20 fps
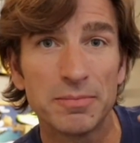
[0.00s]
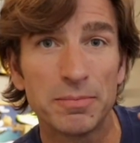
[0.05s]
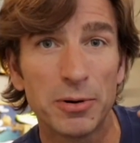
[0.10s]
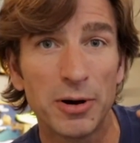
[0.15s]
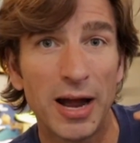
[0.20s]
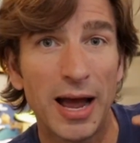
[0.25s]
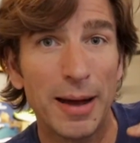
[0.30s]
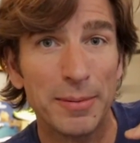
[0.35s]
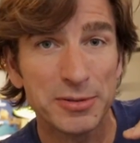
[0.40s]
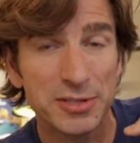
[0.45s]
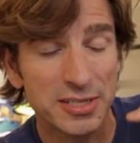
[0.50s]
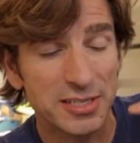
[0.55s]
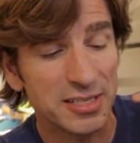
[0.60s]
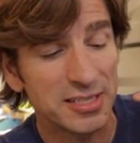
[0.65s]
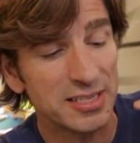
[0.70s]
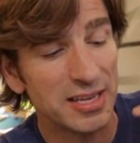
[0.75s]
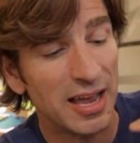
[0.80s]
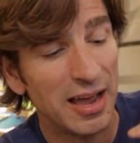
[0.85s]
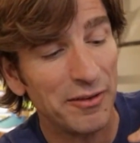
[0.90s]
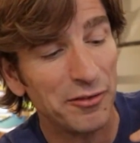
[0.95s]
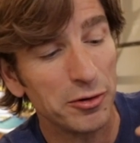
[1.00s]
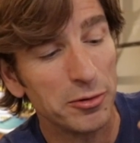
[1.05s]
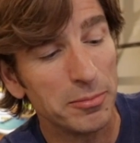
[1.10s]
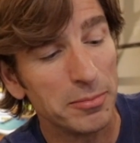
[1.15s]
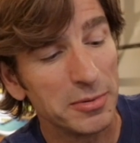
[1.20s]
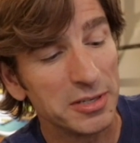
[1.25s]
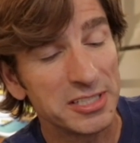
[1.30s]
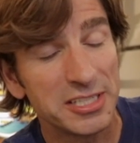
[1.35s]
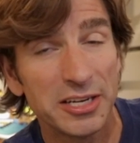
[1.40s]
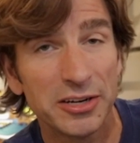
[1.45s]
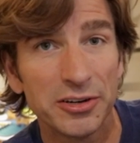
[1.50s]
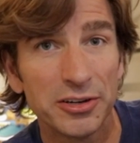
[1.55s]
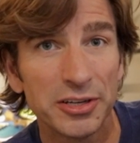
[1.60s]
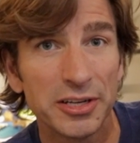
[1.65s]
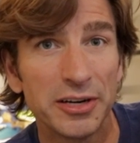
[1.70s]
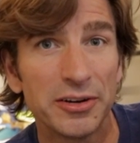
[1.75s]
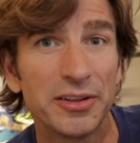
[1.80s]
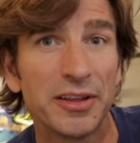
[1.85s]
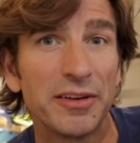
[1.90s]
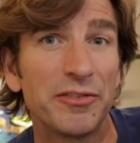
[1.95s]
Perhaps this is a heavier material
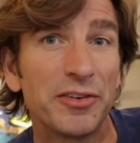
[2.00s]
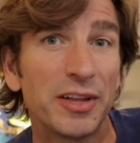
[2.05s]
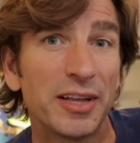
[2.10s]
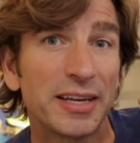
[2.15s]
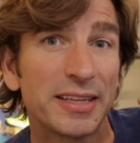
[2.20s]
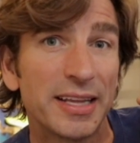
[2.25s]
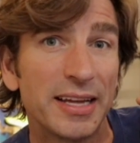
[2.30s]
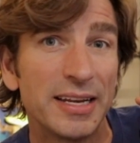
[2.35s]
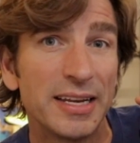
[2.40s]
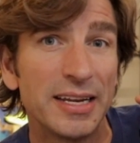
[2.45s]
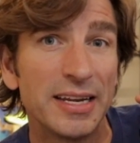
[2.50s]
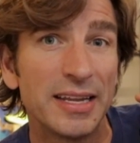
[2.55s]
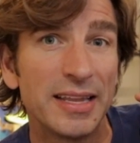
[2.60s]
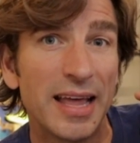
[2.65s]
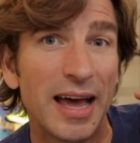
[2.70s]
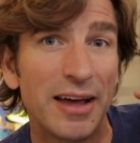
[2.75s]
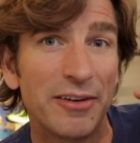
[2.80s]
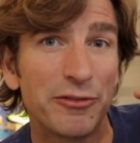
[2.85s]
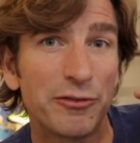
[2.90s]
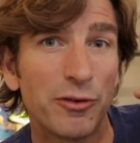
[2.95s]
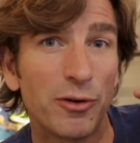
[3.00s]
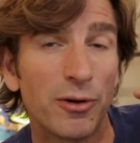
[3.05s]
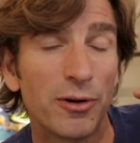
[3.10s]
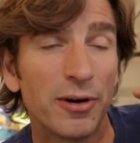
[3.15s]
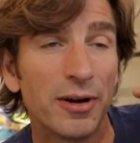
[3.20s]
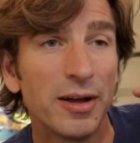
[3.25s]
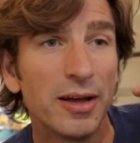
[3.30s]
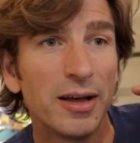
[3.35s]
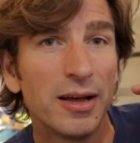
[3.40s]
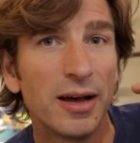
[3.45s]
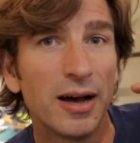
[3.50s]
here, and they felt like they needed that for